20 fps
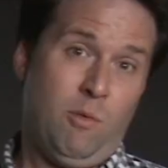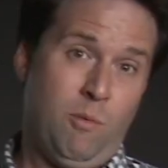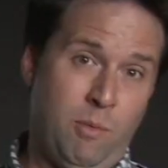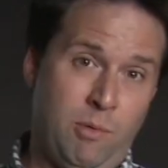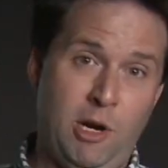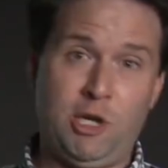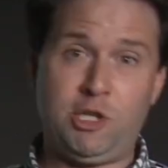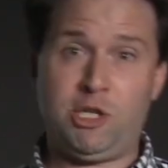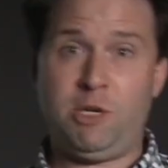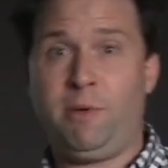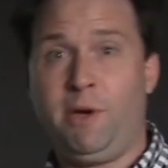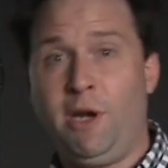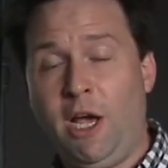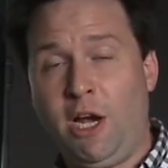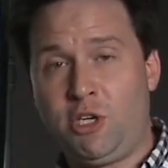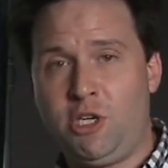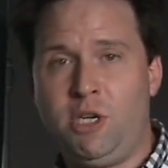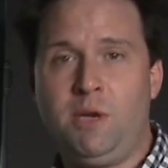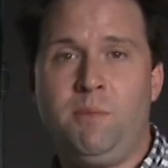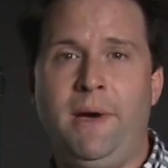production to
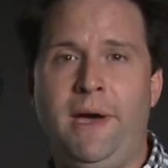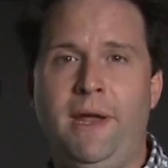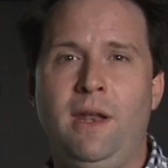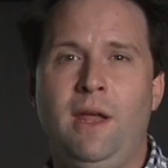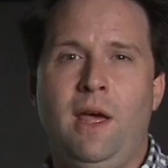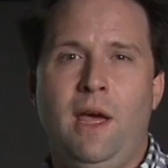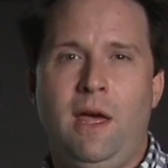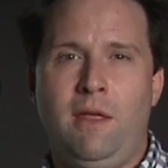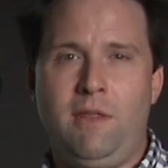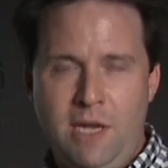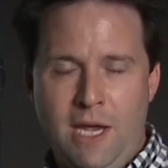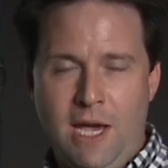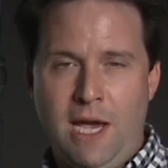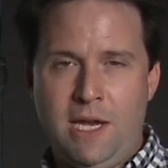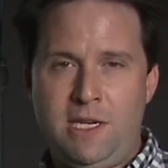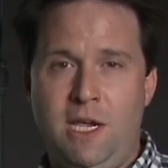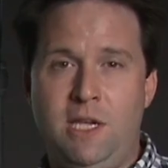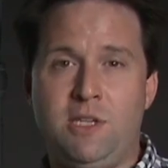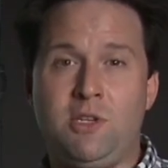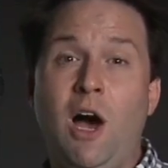production, but the
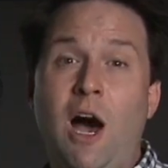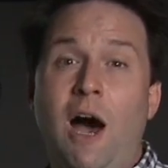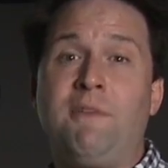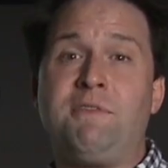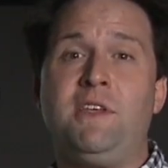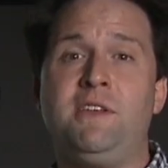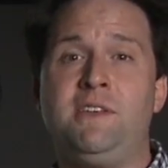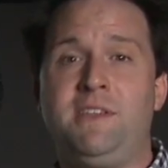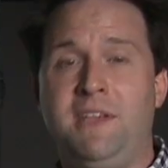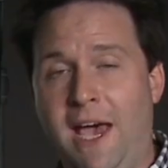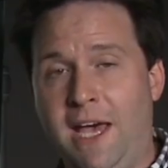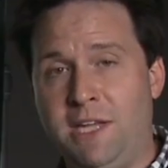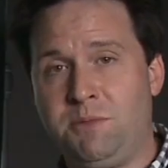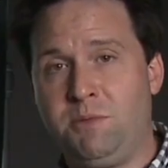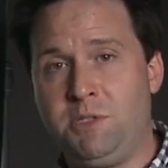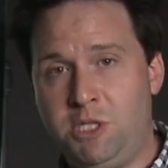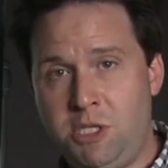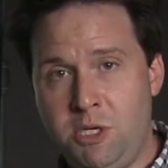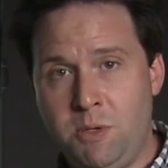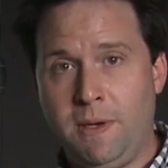DIT is often tasked
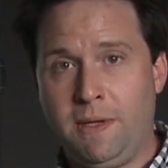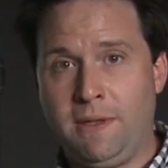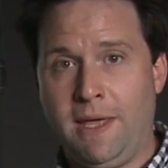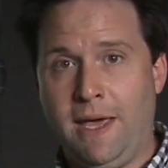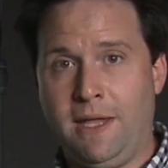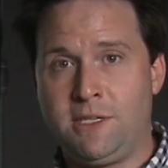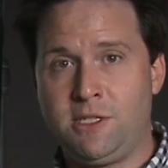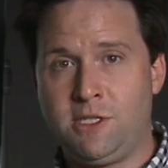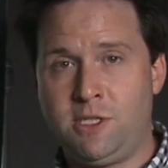with doing that.